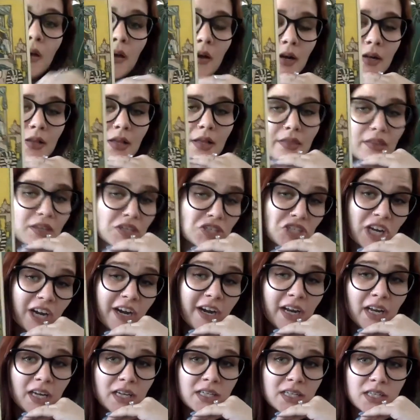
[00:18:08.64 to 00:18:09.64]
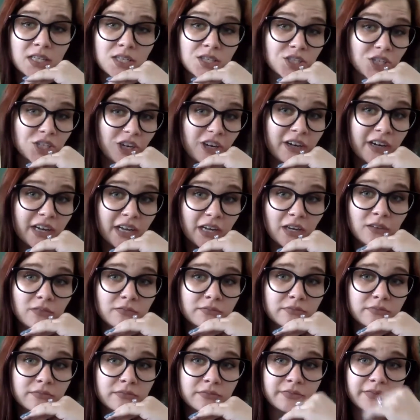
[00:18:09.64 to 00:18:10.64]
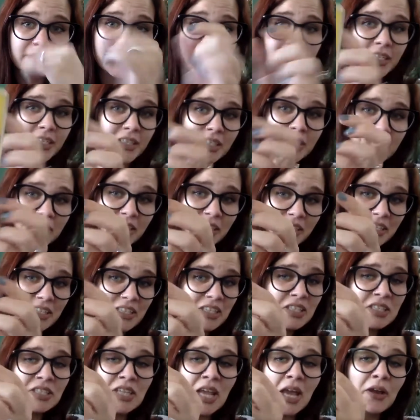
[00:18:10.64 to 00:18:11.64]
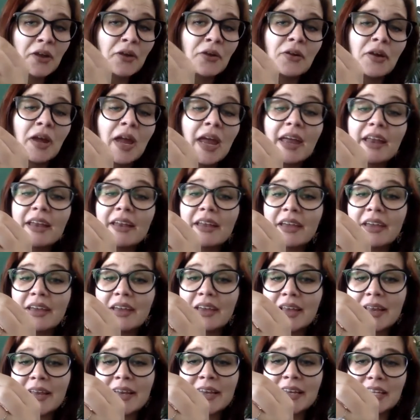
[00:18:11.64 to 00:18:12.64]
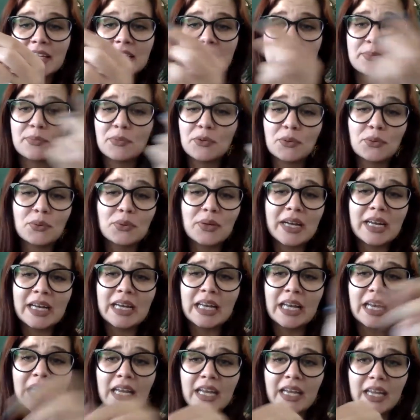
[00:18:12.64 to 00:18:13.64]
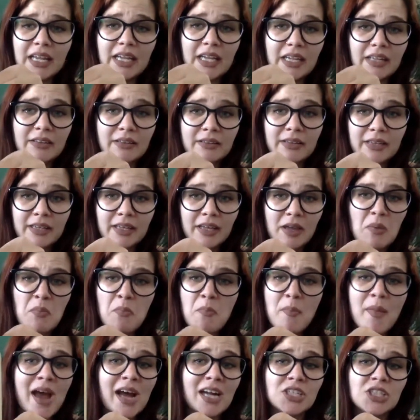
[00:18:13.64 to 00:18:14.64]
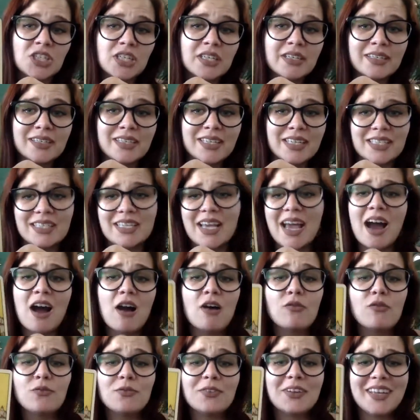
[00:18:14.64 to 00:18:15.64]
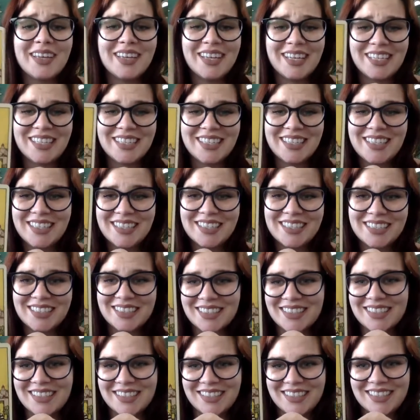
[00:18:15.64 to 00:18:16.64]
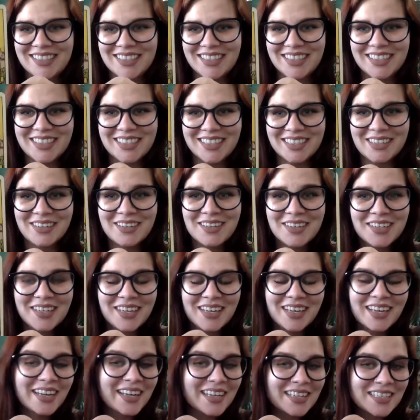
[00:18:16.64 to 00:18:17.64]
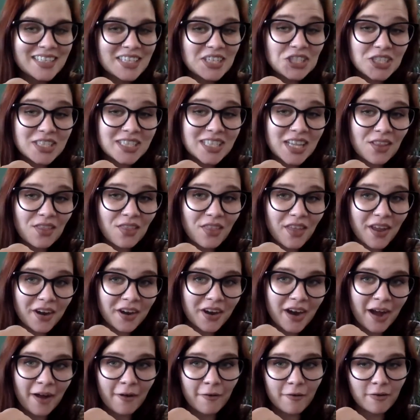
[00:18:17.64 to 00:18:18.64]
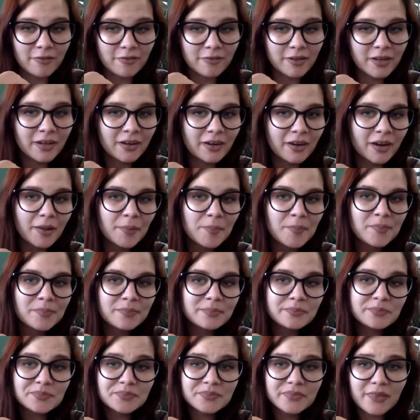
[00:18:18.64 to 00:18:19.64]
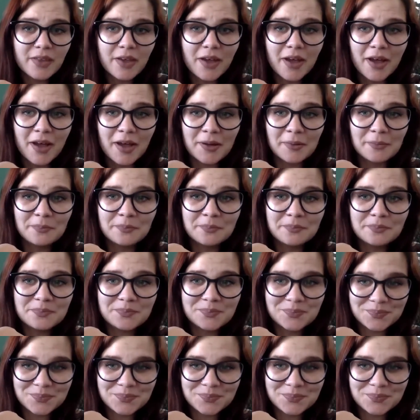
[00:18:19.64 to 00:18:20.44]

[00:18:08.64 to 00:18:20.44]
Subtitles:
are that the chariot is sturdy. It's decorated. It's pretty. It matches his outfit. I guess I should say their outfit. And